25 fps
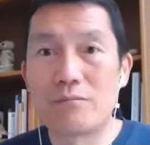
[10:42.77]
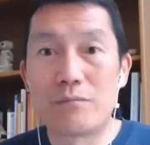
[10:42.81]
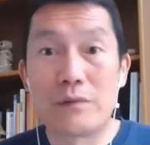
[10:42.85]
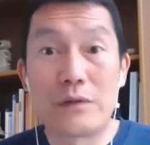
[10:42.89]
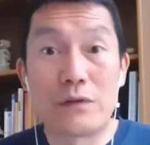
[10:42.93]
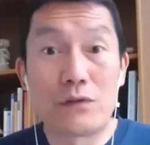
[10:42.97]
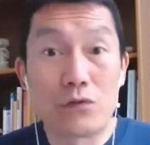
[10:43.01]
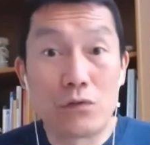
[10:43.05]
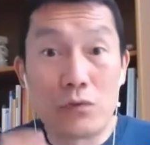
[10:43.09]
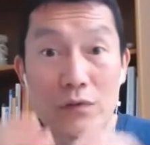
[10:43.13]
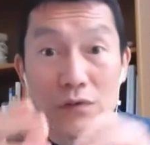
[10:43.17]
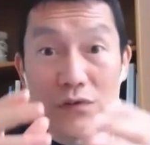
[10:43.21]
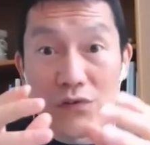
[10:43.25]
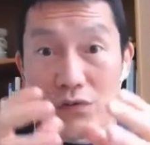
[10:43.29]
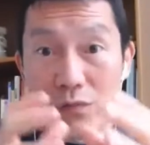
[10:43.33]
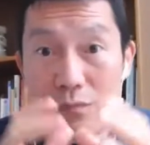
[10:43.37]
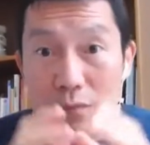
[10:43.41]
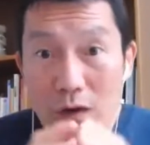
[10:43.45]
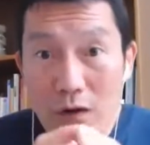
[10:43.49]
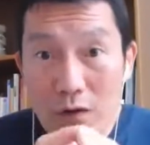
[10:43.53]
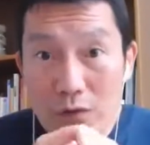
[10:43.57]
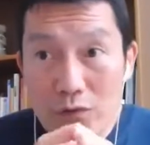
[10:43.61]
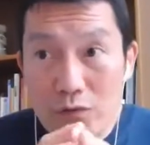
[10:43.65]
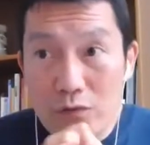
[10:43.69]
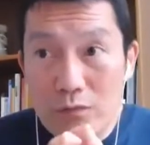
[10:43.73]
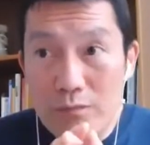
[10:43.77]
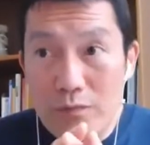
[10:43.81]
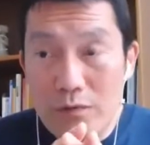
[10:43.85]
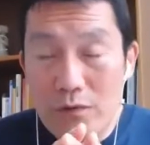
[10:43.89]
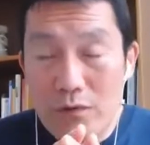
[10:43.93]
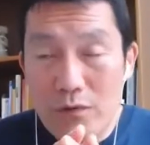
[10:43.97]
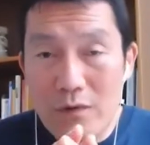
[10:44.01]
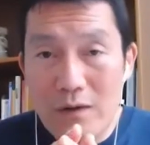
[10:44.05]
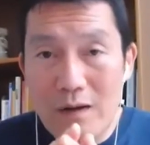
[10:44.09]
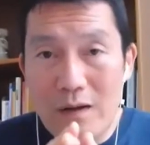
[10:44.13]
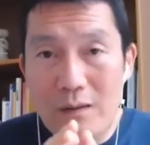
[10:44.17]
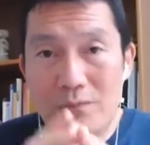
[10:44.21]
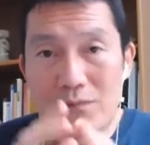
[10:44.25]
be doing small group
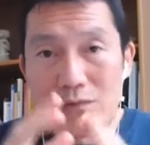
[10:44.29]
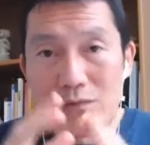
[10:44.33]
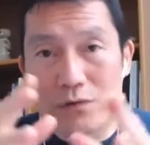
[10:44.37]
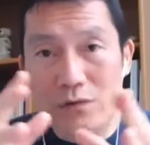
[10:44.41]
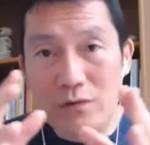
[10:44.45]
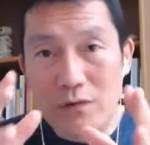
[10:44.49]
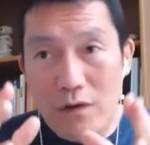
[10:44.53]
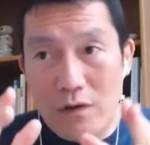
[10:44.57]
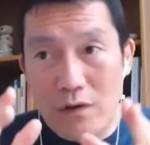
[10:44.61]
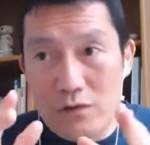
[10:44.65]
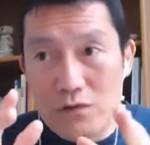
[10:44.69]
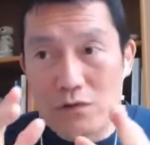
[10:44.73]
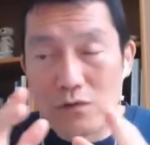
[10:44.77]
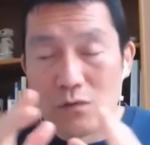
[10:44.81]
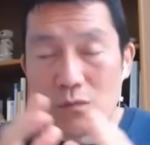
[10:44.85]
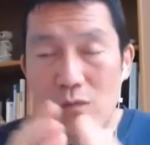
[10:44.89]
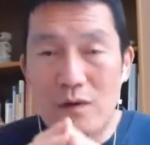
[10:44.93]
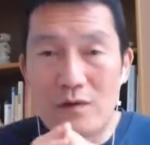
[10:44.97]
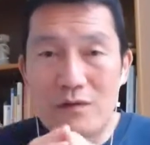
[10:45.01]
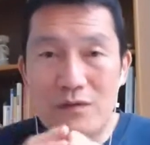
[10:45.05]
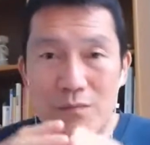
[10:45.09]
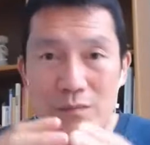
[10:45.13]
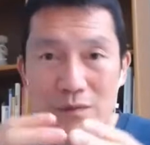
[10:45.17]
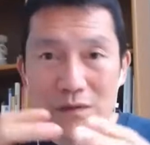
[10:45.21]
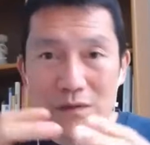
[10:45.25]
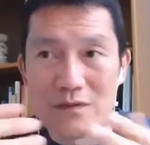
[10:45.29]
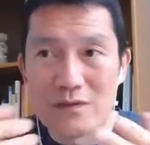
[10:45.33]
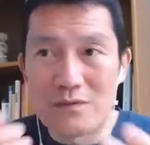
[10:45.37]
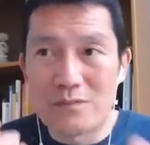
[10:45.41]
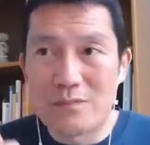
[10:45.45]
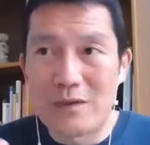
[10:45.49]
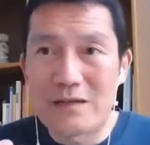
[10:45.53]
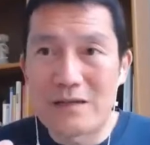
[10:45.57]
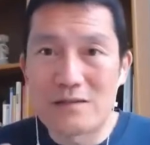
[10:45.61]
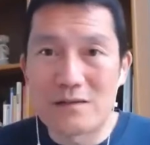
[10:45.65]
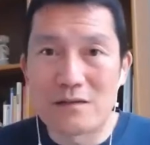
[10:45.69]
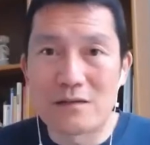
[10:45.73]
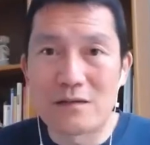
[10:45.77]
programs or larger ones, but it's
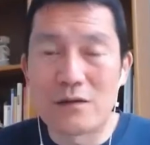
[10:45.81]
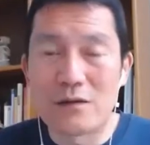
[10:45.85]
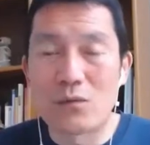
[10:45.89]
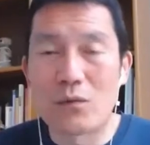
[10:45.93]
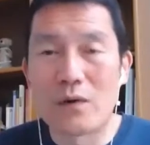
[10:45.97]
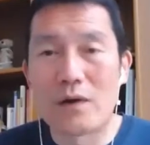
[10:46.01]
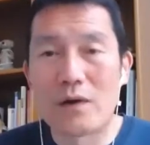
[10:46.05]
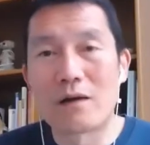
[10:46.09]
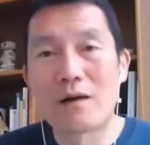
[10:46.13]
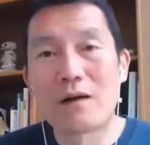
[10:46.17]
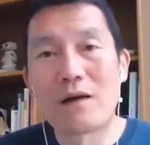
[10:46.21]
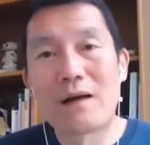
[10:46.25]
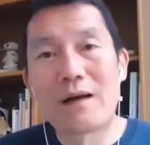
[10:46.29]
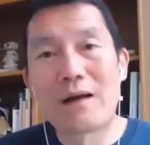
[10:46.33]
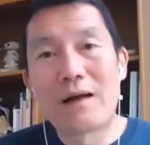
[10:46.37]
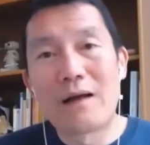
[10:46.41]
basically where